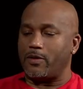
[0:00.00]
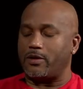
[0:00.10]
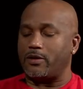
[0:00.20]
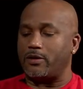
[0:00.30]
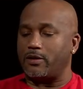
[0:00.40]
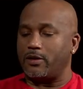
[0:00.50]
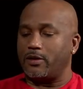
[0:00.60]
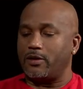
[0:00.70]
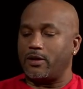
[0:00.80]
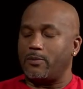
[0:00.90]
gonna
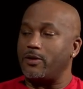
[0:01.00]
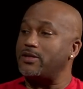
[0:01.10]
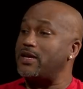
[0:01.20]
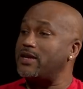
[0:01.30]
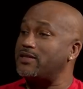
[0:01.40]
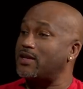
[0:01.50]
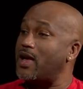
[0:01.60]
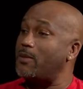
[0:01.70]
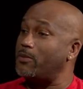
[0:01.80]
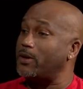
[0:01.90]
I'm gonna take this as a
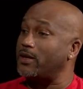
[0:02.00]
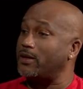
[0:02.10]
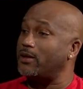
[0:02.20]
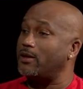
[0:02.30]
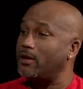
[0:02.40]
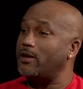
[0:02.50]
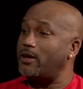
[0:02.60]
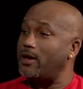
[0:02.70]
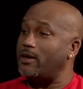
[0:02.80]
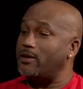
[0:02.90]
compliment,
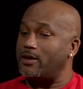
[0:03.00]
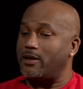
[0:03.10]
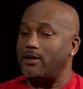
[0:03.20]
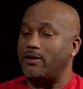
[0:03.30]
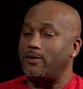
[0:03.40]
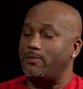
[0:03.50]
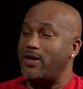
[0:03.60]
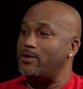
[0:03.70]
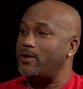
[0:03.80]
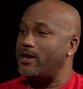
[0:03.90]
and uh,
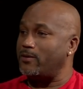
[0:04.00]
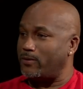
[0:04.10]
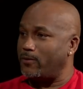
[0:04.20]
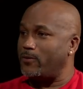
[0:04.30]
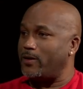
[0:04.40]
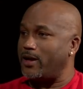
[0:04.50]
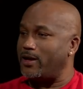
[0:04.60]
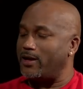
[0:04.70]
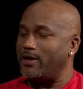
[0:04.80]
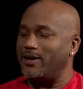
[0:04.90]
pay you later for
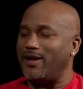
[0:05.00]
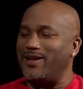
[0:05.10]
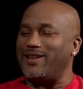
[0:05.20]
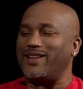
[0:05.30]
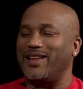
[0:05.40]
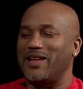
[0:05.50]
that.